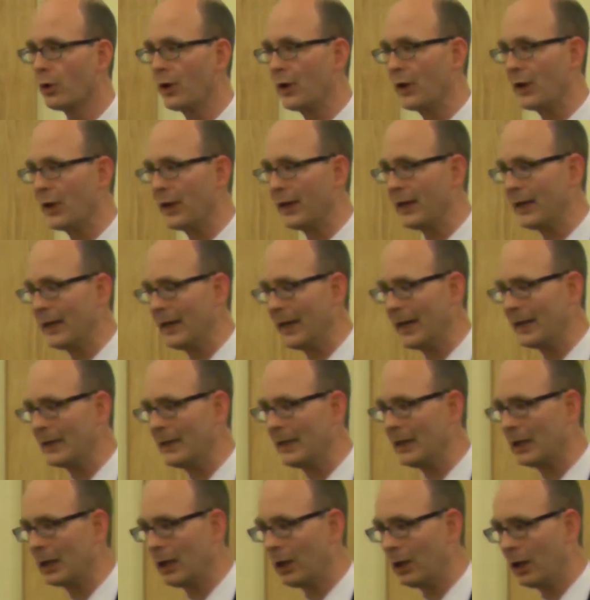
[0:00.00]
way
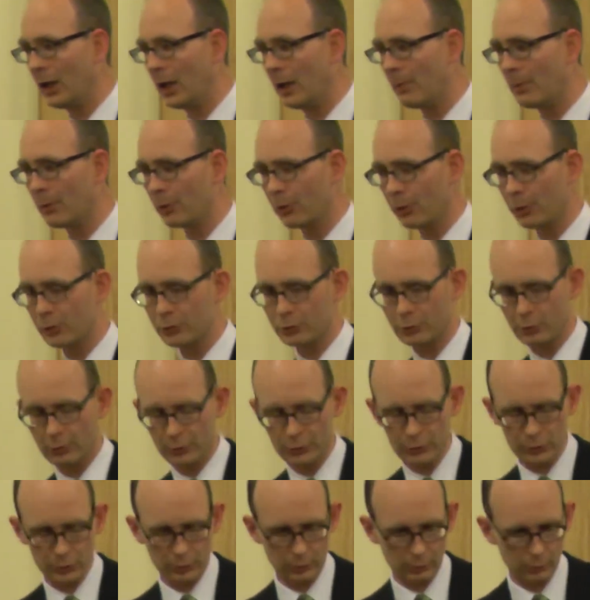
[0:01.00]
80 kilometers
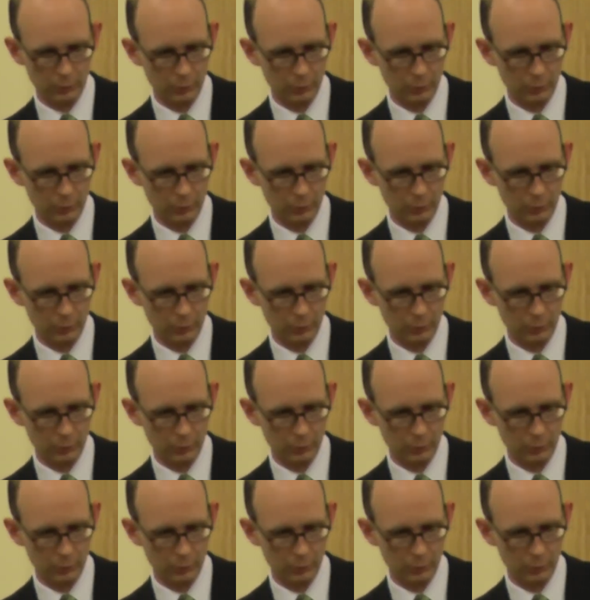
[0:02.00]
or so,